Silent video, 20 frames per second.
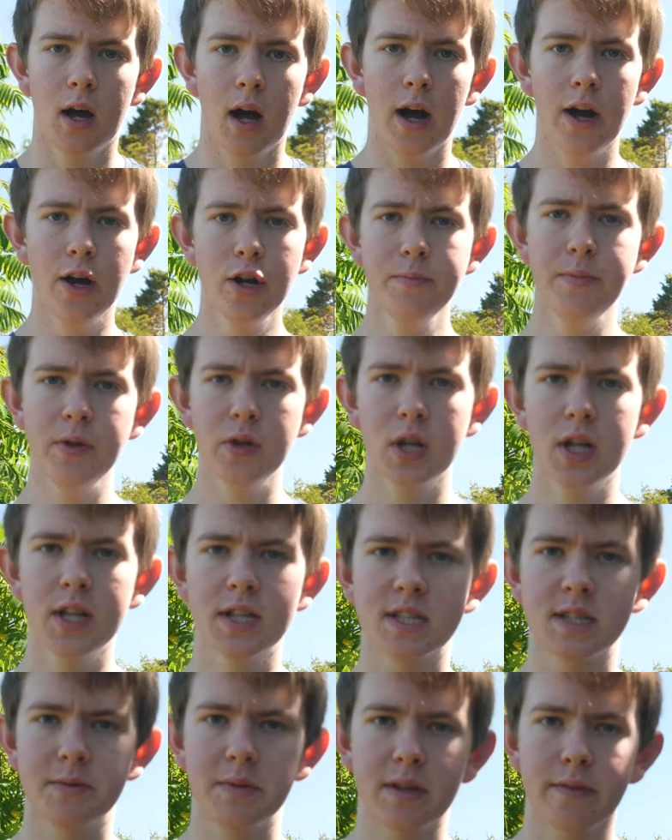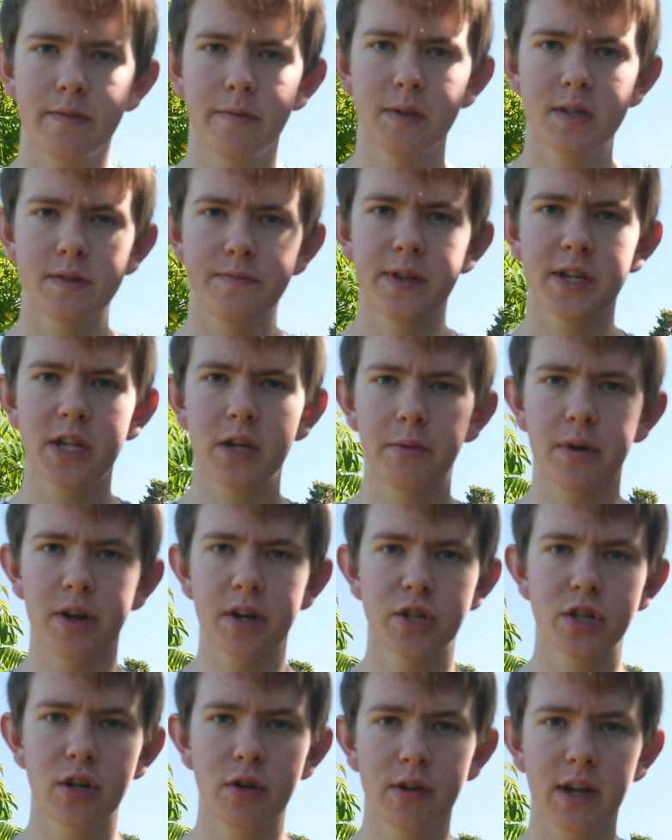I hope you learnt something from this video where I
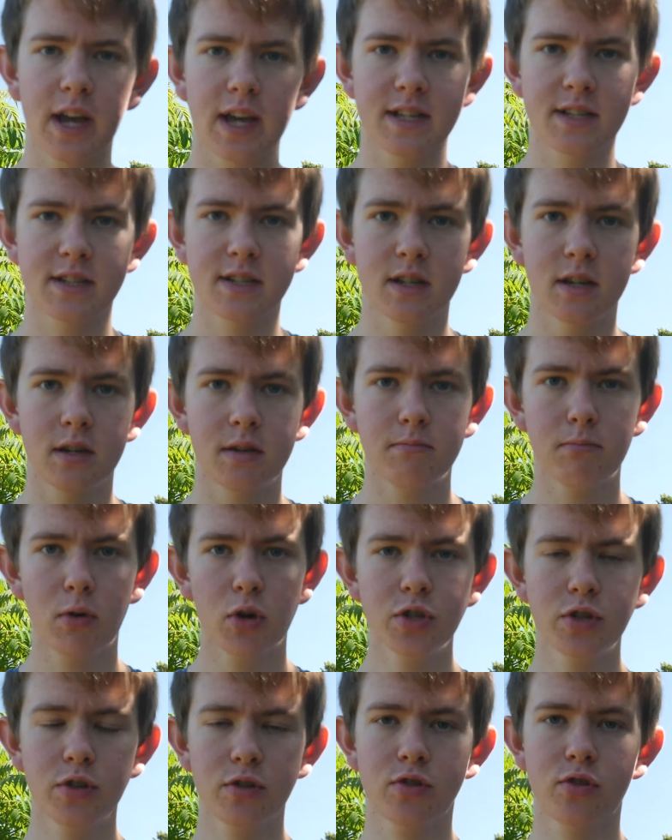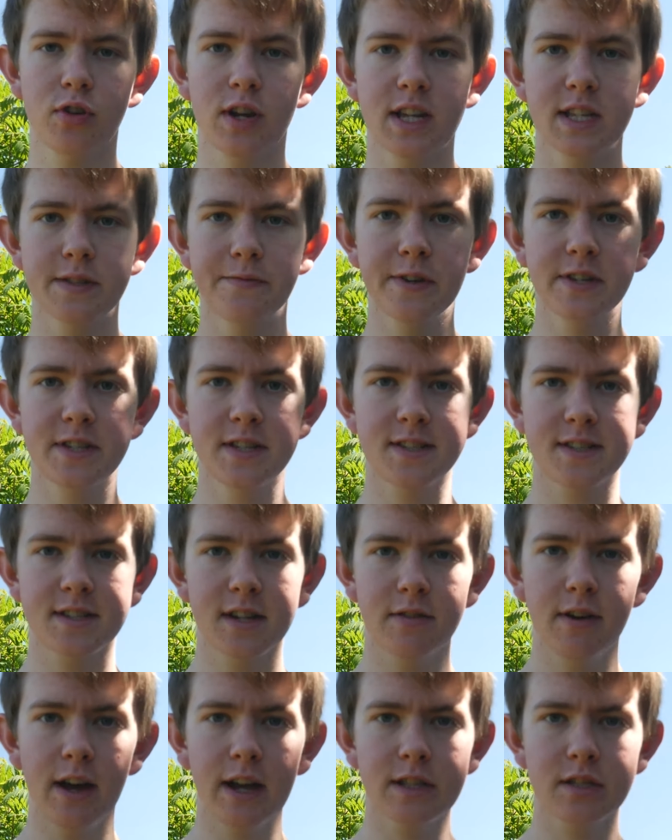showcased module trays versus
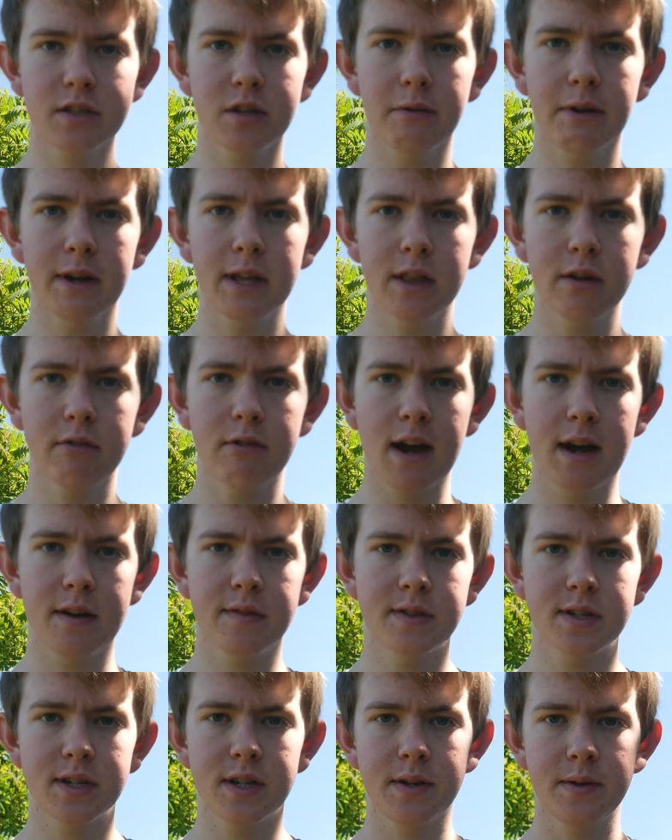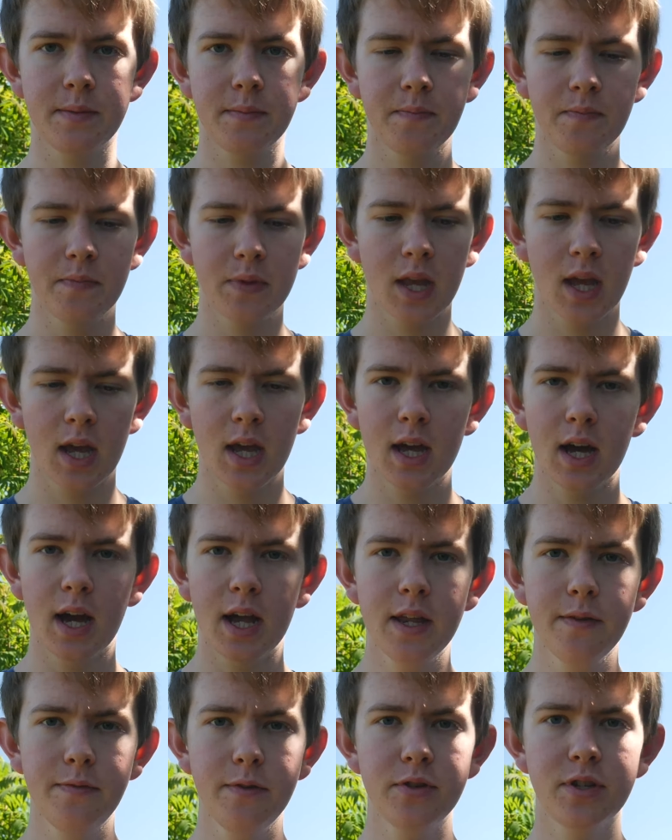direct sowing in the ground.
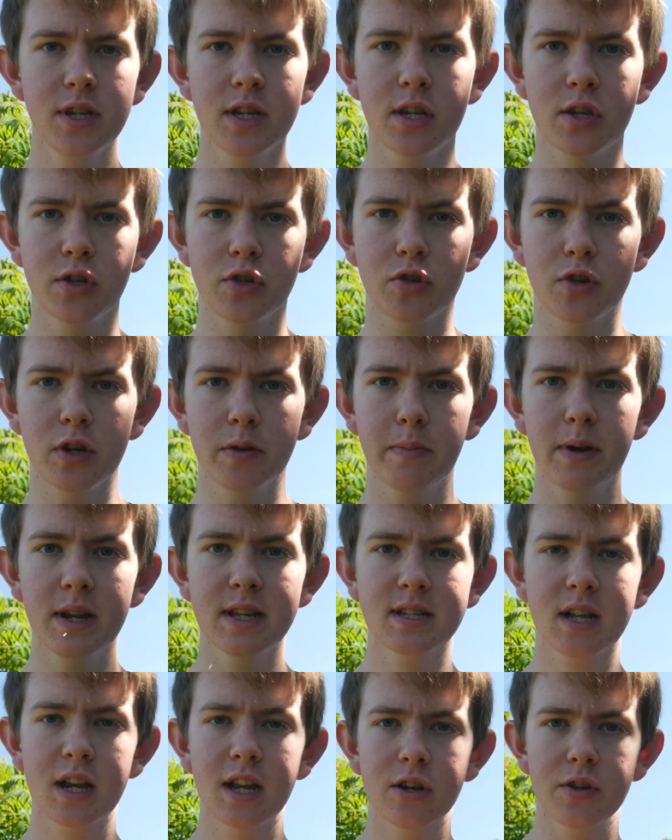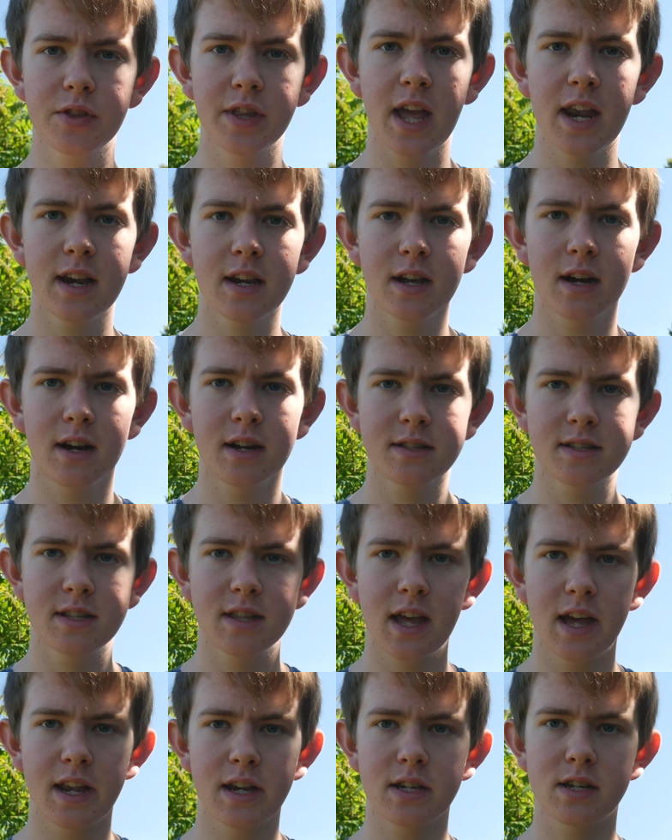And if you did enjoy, please click on the end cards at
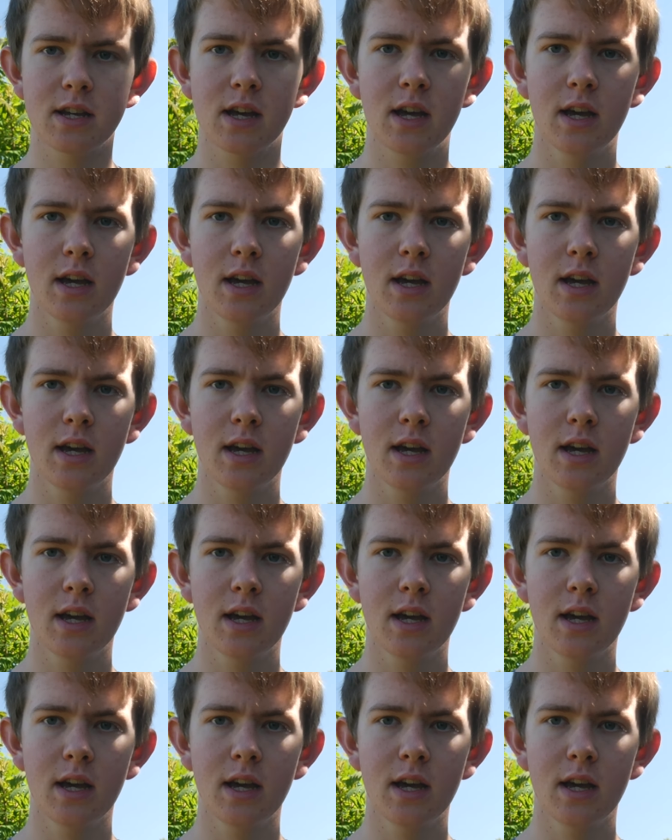the end.